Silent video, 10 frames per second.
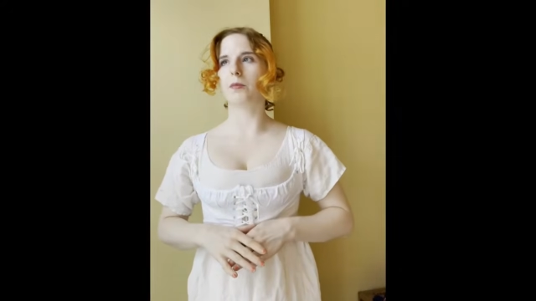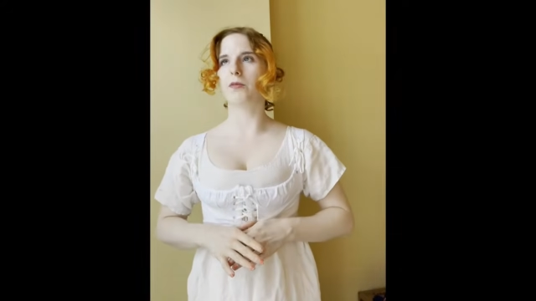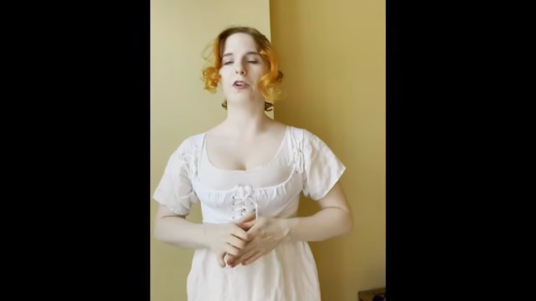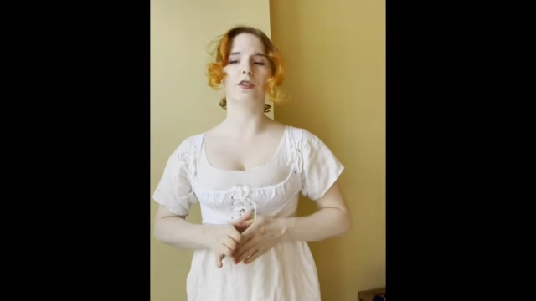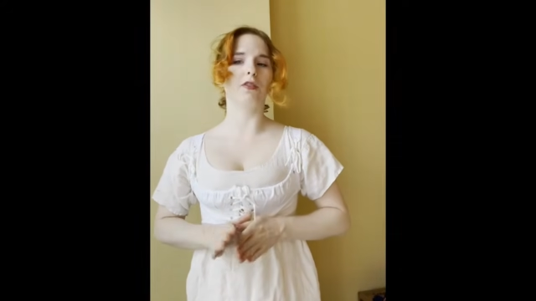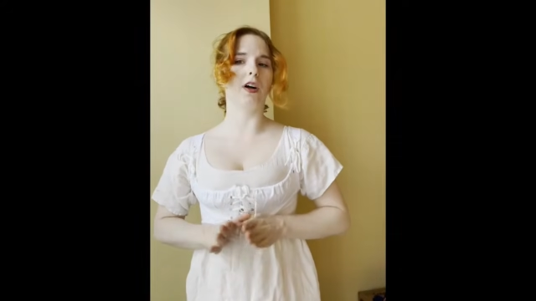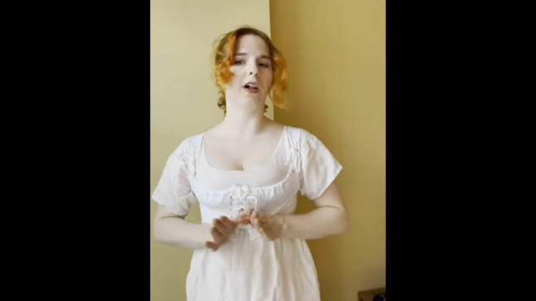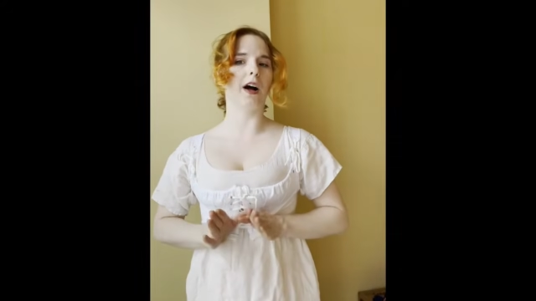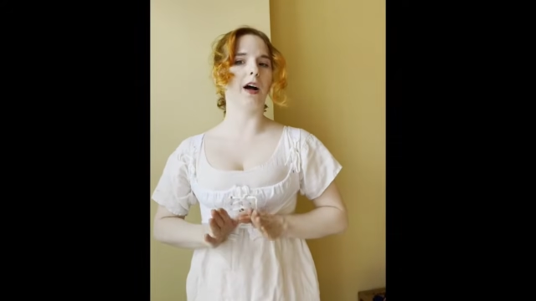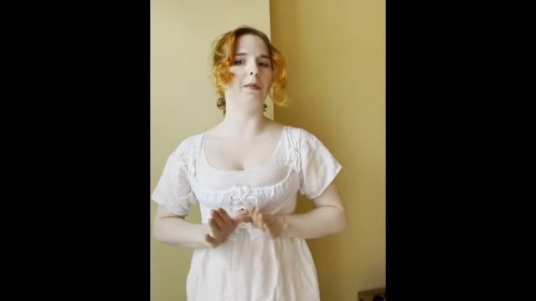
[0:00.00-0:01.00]
First of
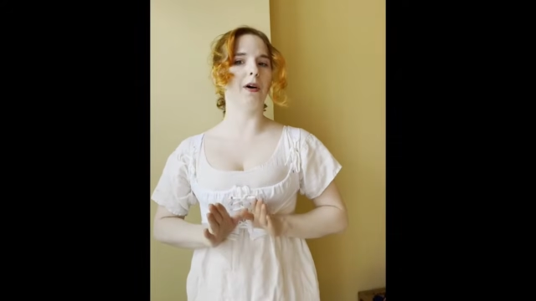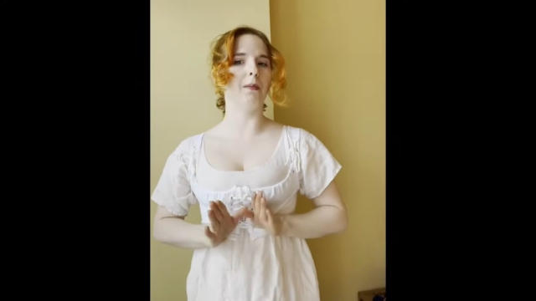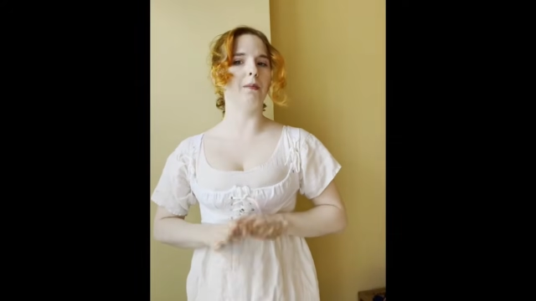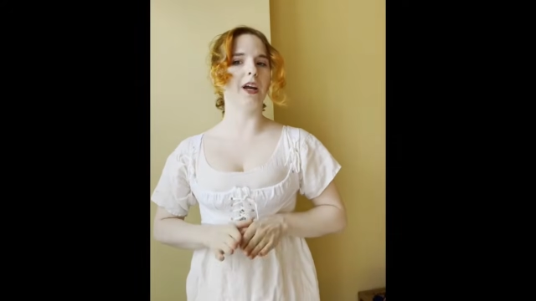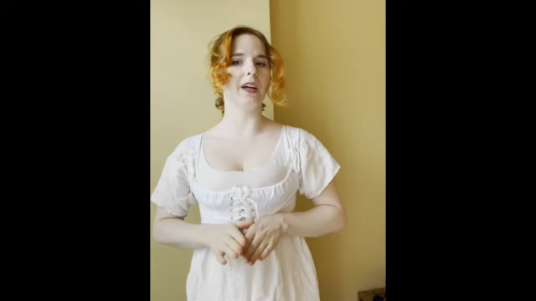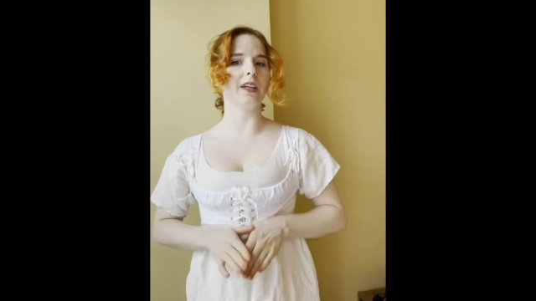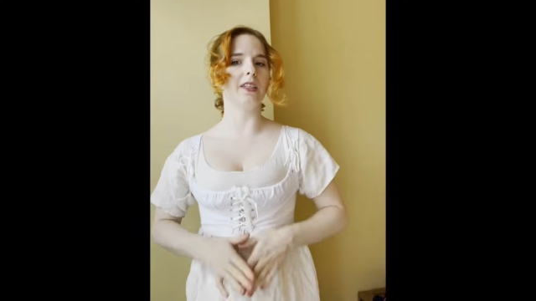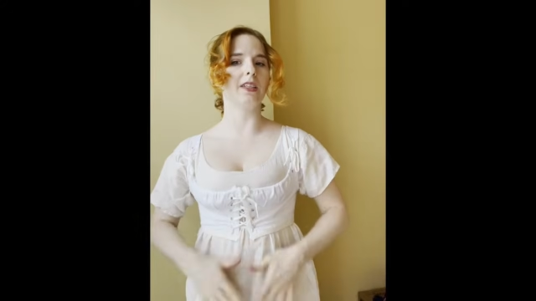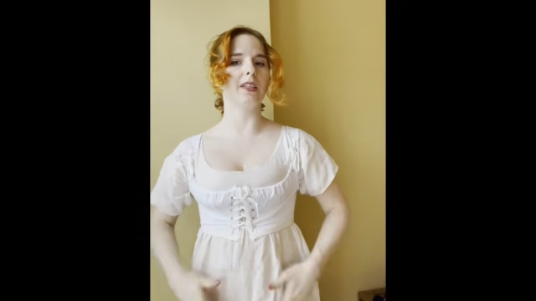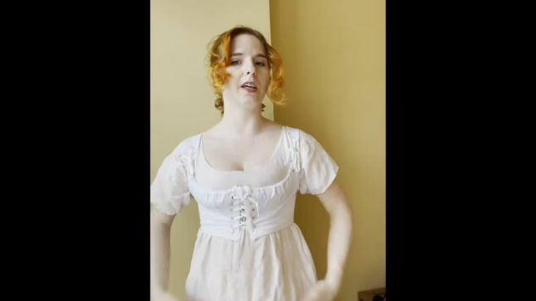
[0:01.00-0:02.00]
all, I'm
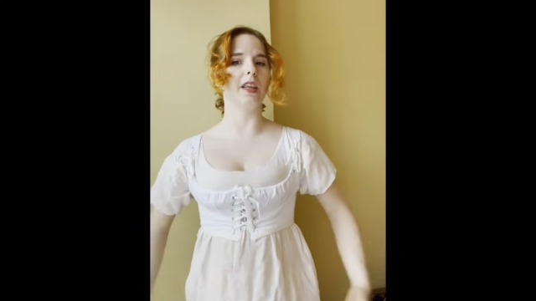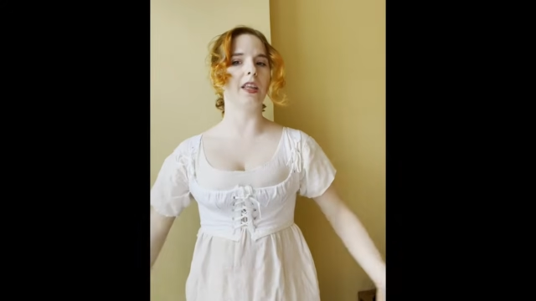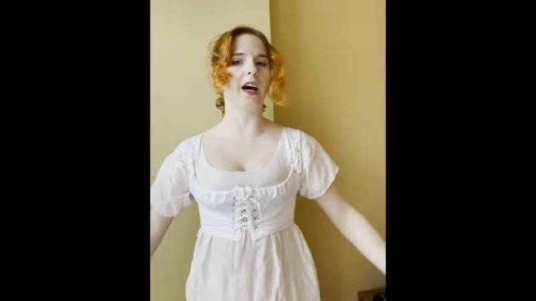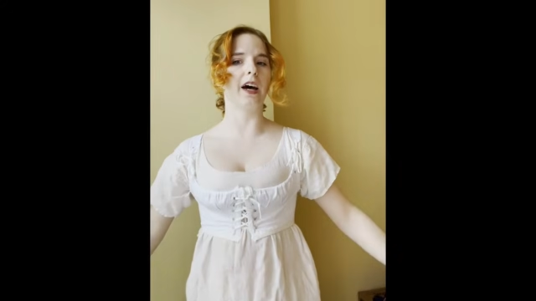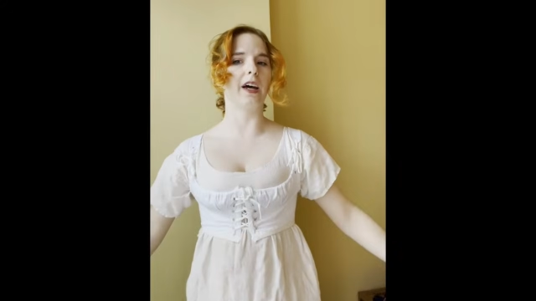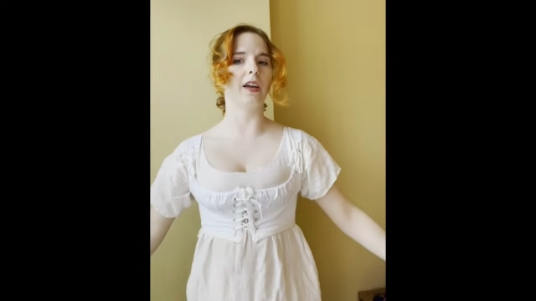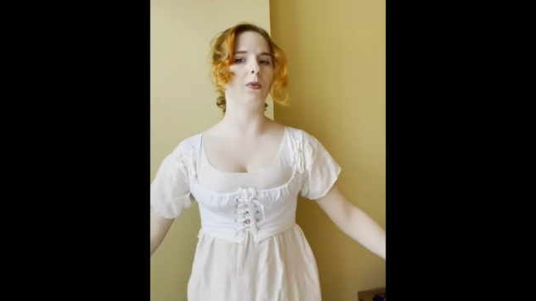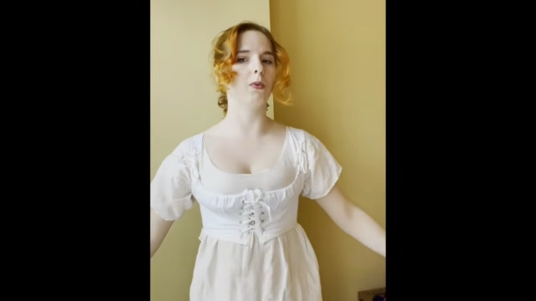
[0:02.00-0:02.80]
amazed that it